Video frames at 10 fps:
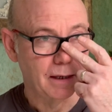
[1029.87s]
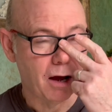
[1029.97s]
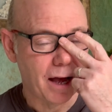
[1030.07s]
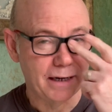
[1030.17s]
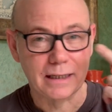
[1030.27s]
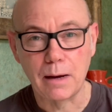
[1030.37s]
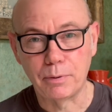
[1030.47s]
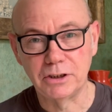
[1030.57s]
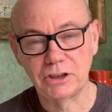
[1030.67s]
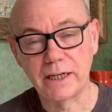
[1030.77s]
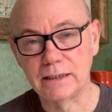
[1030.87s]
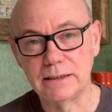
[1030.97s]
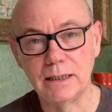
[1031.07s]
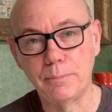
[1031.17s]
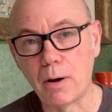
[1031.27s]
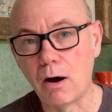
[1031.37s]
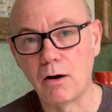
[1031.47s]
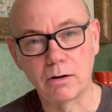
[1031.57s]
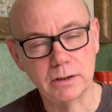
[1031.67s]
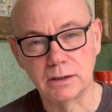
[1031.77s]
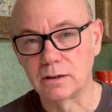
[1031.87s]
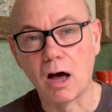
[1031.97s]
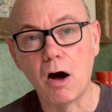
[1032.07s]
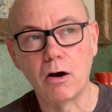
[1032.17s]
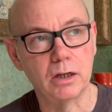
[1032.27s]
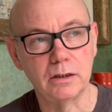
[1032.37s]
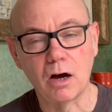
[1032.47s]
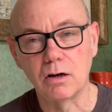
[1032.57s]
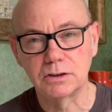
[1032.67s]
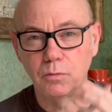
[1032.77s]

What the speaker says: I had a couple of shakes in the parks at Häagen-Dazs